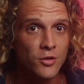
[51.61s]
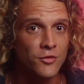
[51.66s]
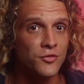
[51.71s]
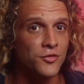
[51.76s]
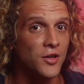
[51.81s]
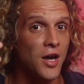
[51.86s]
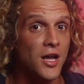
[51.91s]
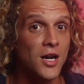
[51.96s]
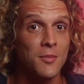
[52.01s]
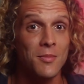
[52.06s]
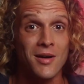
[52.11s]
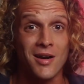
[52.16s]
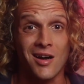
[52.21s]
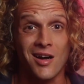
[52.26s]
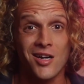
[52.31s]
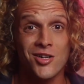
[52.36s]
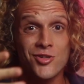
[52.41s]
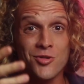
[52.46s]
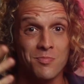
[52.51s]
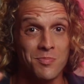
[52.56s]
You've got about
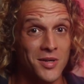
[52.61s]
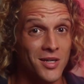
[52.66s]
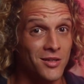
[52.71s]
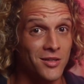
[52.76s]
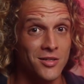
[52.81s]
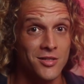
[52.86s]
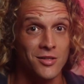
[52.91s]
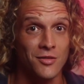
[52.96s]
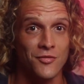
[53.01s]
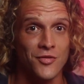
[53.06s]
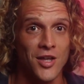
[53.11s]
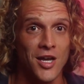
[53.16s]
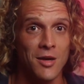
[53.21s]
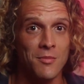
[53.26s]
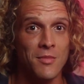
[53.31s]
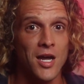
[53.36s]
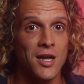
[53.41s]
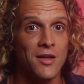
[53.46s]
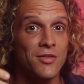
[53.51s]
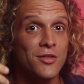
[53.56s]
100 billions of
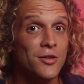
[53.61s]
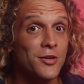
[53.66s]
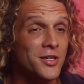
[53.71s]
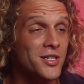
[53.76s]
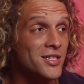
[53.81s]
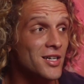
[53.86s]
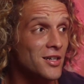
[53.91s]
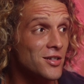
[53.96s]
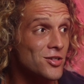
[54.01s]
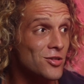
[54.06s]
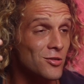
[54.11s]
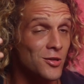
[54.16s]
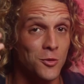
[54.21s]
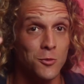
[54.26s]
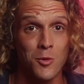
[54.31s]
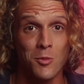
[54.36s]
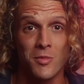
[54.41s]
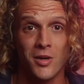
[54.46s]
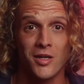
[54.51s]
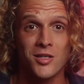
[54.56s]
them, and they're essentially
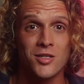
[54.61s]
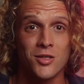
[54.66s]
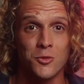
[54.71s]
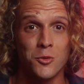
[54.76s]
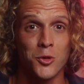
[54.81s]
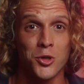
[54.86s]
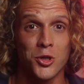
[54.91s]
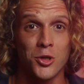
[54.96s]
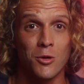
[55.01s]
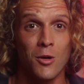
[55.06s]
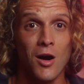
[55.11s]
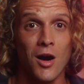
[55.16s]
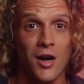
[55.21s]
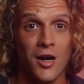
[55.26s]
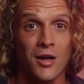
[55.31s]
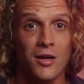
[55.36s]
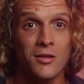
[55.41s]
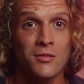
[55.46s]
what makes you who you are.